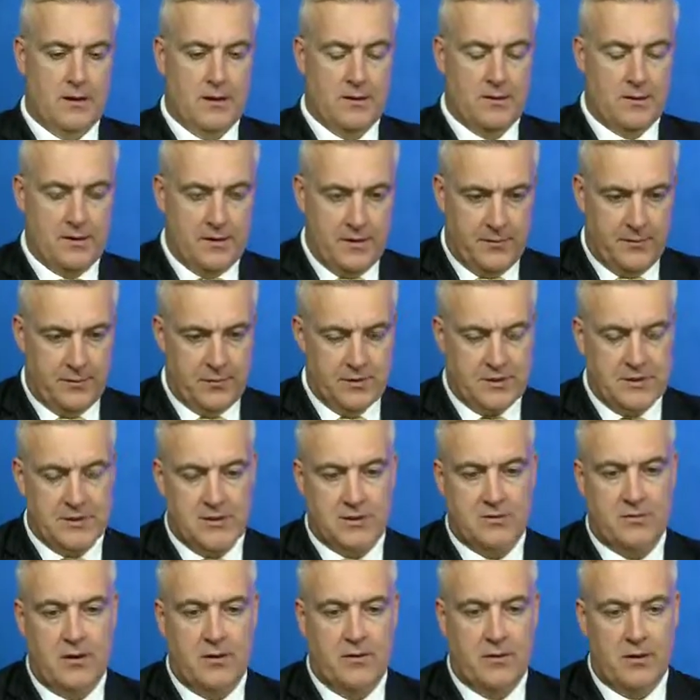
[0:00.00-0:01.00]
The difference is
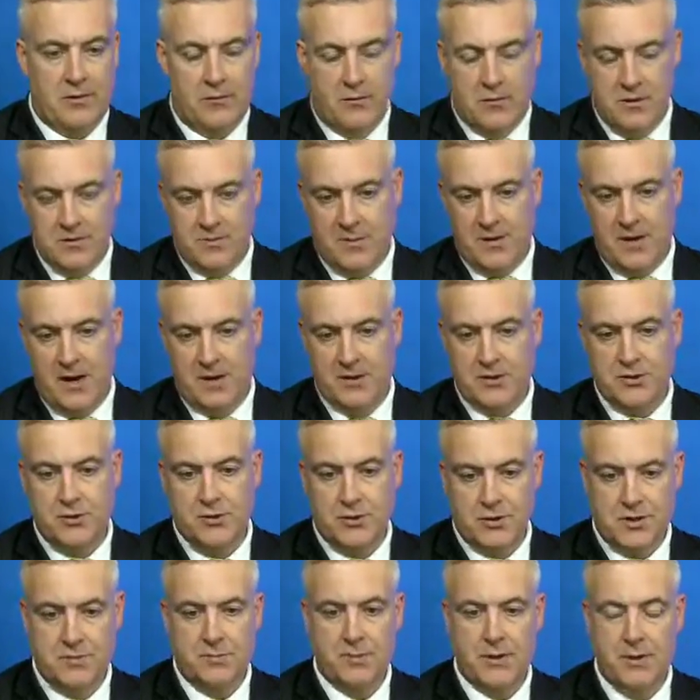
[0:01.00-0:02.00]
a traffic infringement notice,
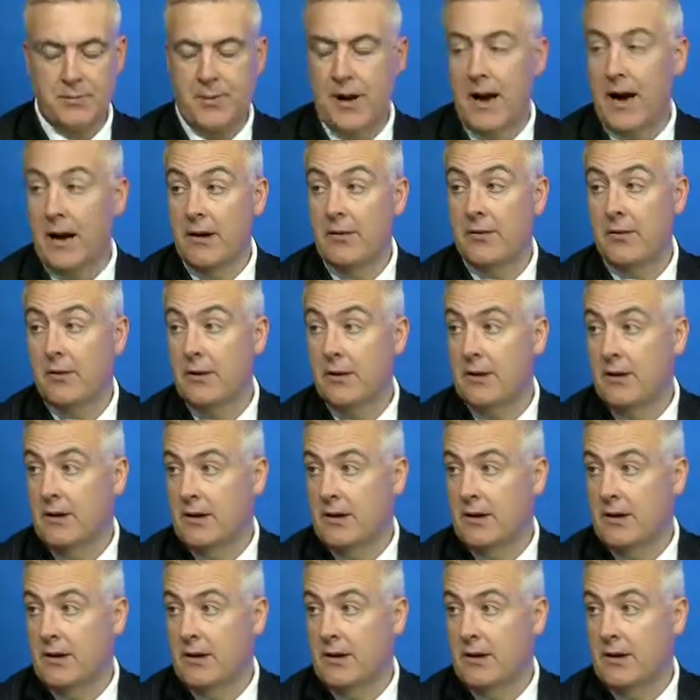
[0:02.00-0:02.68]
you simply pay it